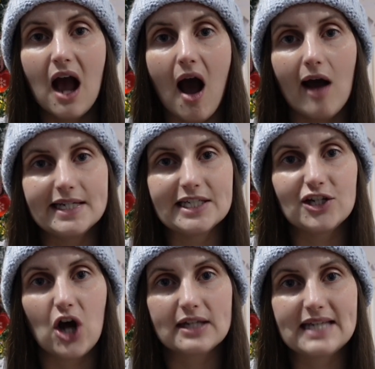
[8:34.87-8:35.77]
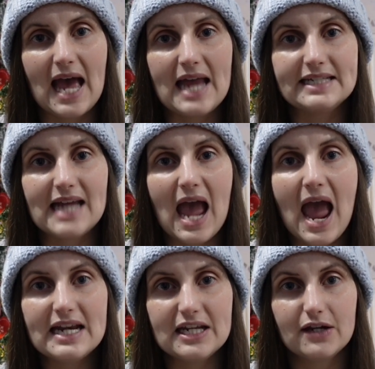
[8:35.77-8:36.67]
I did not attend
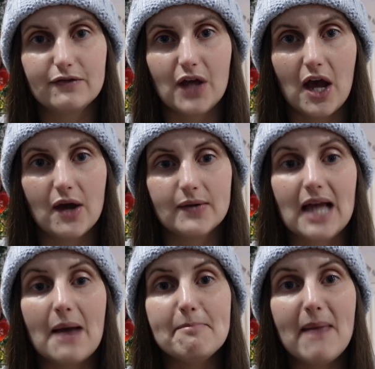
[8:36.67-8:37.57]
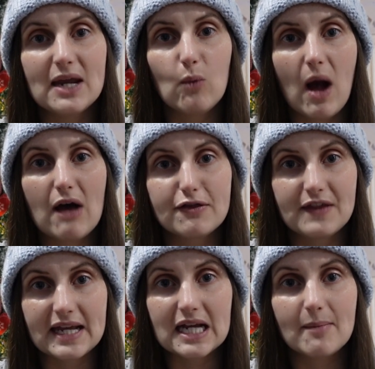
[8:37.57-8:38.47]
any of those. I may well
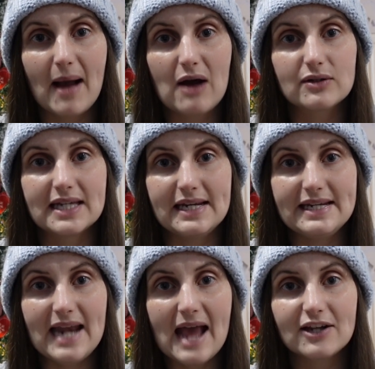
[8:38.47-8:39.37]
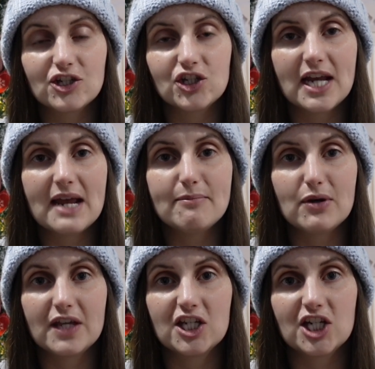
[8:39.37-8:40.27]
think about it next year,
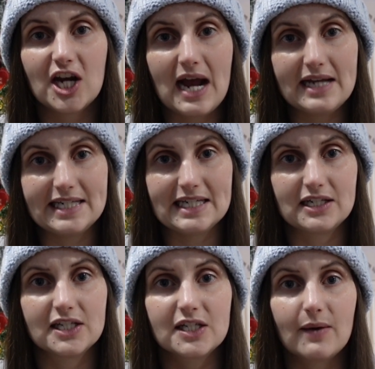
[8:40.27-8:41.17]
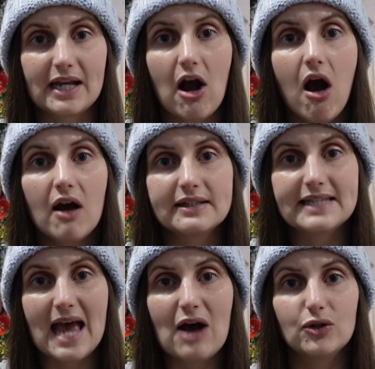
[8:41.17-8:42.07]
but this year I didn't. So I can't
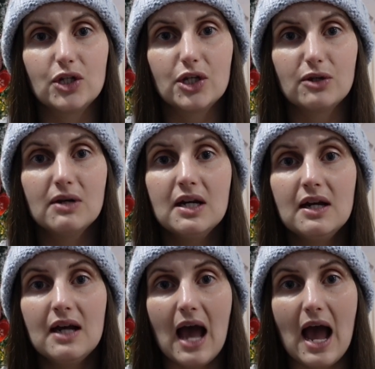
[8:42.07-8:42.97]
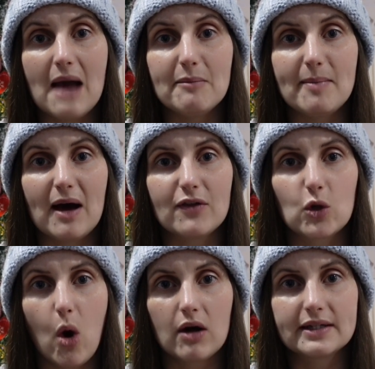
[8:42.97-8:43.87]
tell you about the
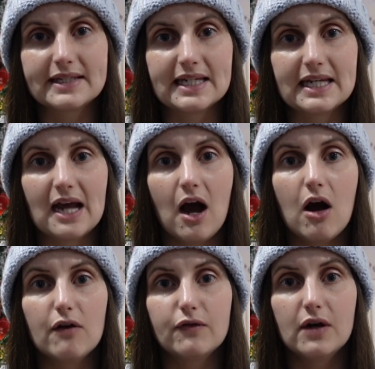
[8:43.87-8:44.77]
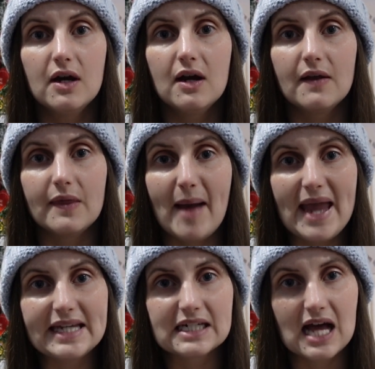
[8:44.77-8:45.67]
quality of the
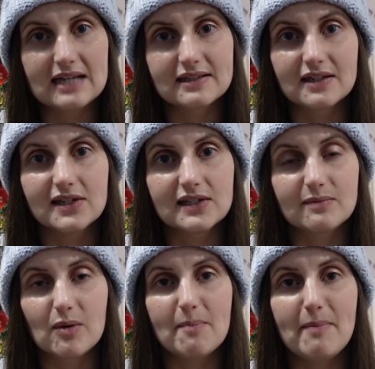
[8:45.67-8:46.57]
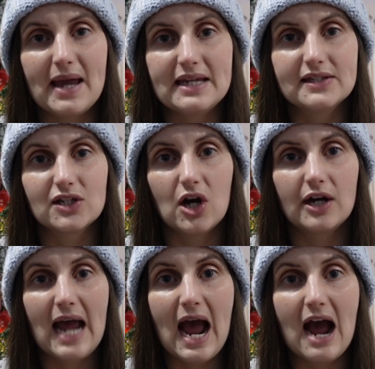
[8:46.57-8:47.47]
paid classes, but based
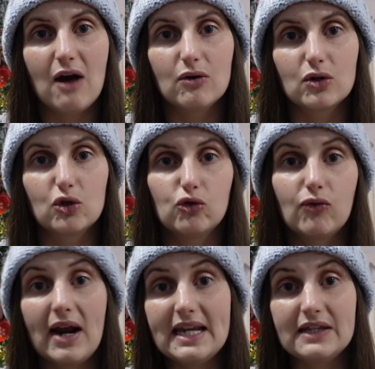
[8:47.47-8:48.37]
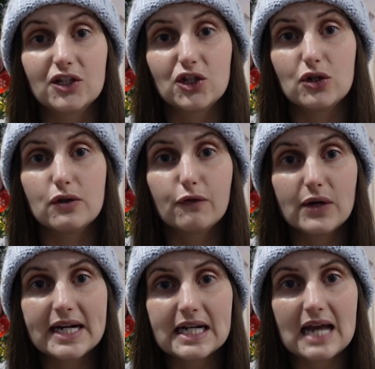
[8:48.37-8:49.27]
on how great the 2
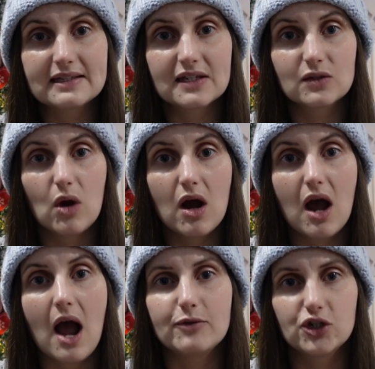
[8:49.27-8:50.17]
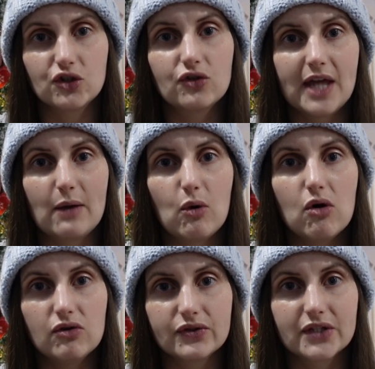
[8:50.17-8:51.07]
free classes were, I'm sure they were
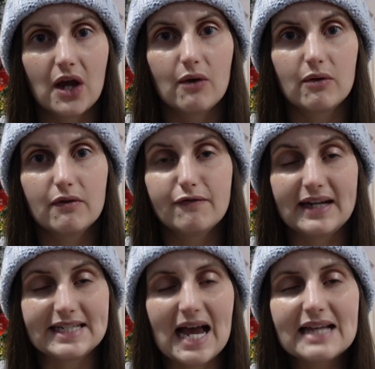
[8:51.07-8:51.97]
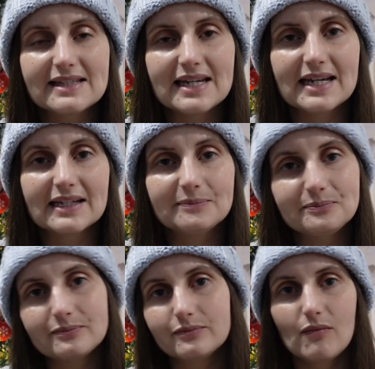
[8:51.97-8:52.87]
also fantastic.
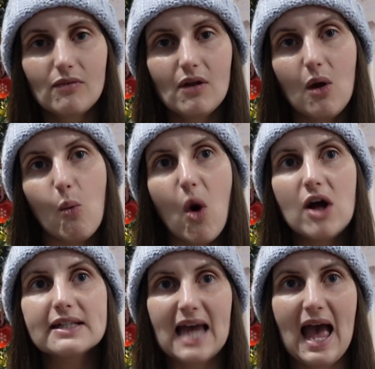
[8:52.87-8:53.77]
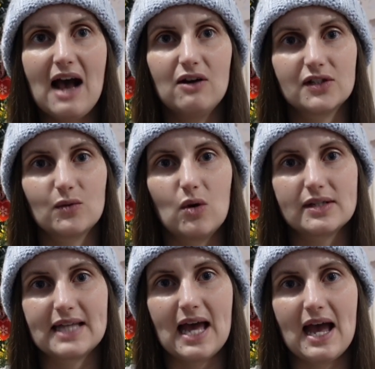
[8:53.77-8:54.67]
What else
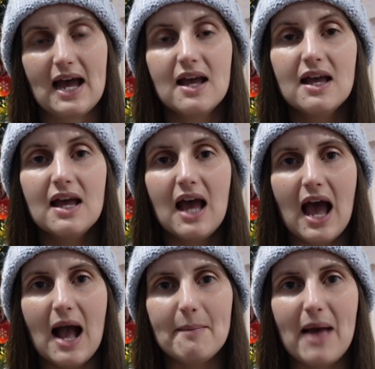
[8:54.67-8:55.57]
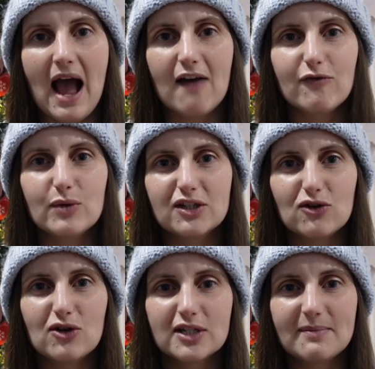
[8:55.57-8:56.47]
was there? Have we
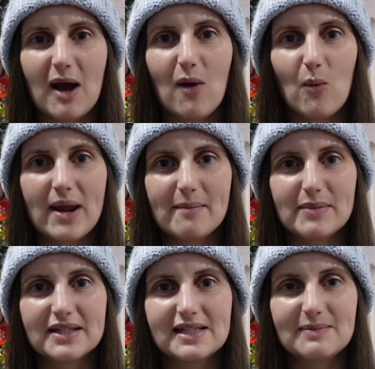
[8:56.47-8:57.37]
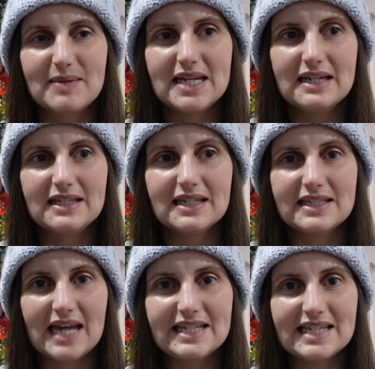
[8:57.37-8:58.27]
talked about whip speed
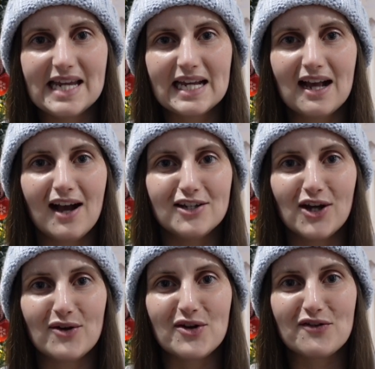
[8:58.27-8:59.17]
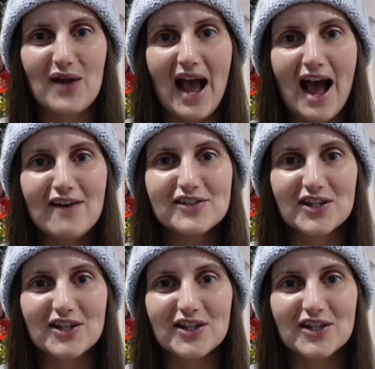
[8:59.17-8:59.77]
dating? I don't know if we have.